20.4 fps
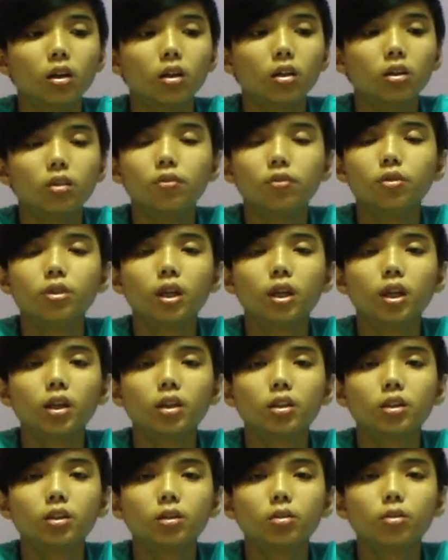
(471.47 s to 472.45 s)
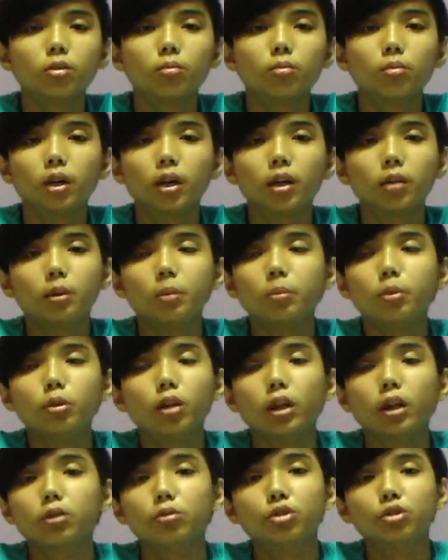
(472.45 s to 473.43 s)
If you guys don't mind, maybe you'd
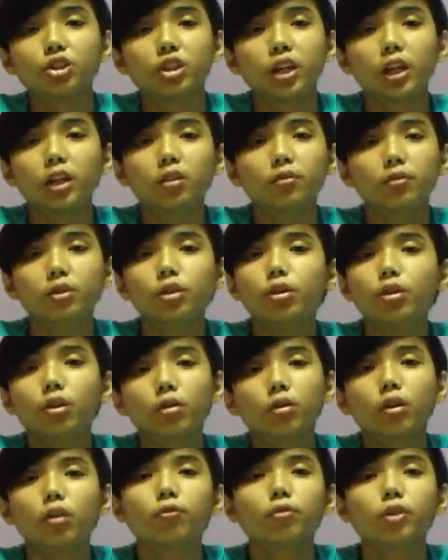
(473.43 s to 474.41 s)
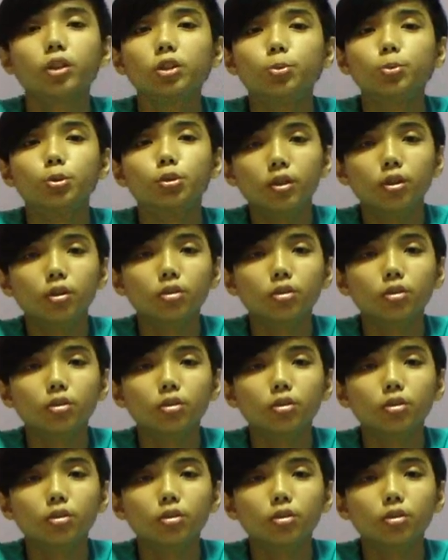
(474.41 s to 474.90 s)
like to share the video around Facebook